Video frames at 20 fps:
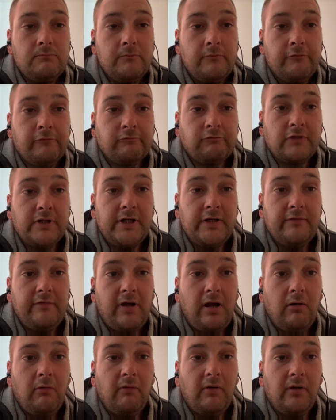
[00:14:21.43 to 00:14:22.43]

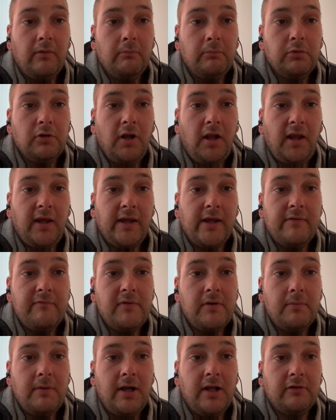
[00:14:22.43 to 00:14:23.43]
3000 plus
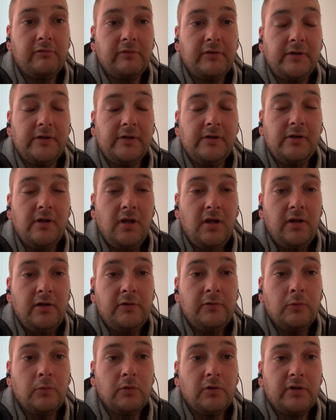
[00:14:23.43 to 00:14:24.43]
kV battery,
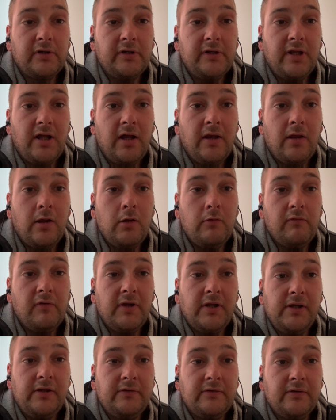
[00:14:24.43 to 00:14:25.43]
you're looking at an
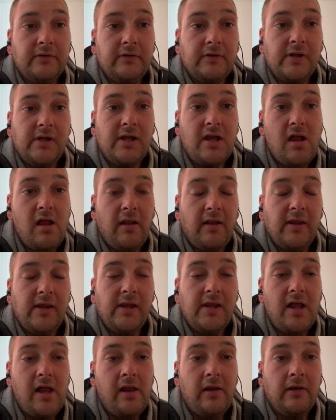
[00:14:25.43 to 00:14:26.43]
overheated
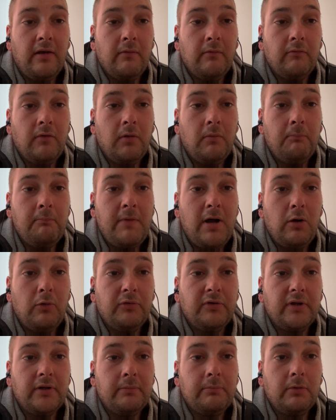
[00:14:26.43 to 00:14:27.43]
ESE and a
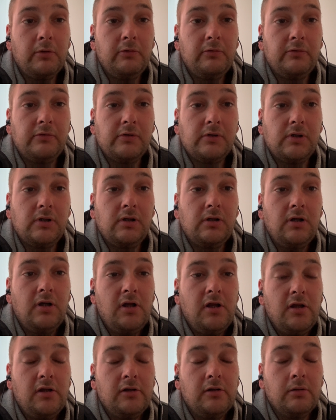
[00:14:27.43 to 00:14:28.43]
melted motor.
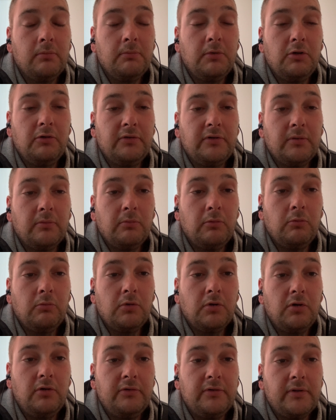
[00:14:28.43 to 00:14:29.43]
Your motor will
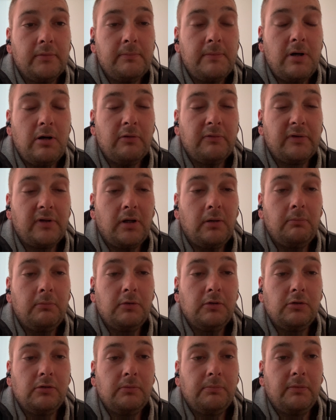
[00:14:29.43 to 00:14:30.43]
go into meltdown
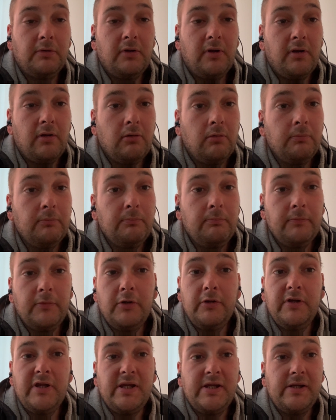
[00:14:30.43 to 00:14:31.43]
mode because
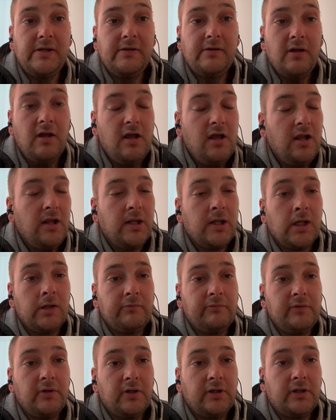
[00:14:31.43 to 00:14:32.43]
you need
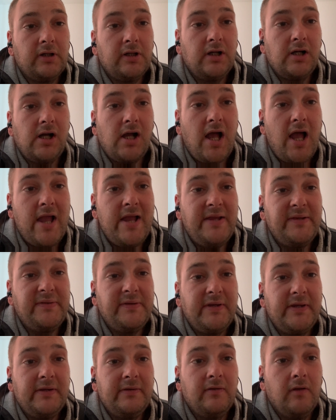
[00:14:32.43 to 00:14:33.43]
something like a
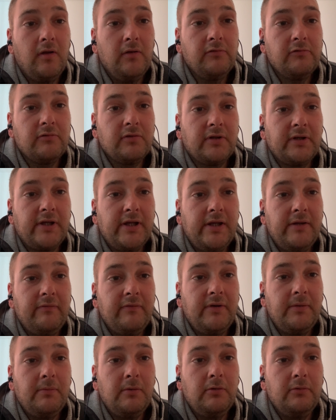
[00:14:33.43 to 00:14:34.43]
1800
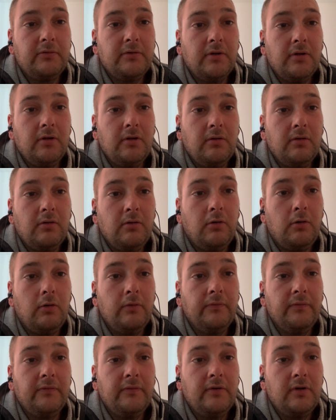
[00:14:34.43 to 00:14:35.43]
kV motor
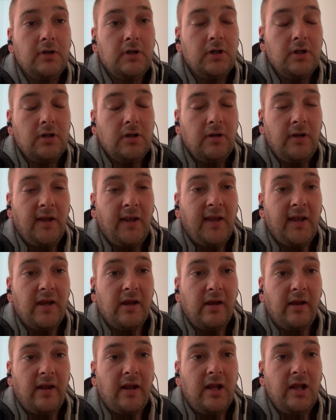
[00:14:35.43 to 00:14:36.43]
on
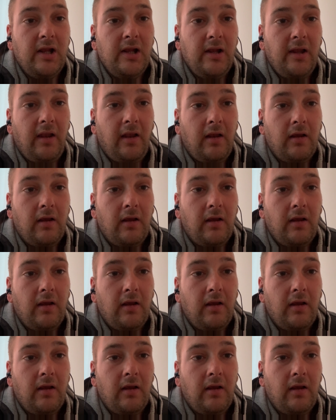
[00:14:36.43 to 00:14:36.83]
6S.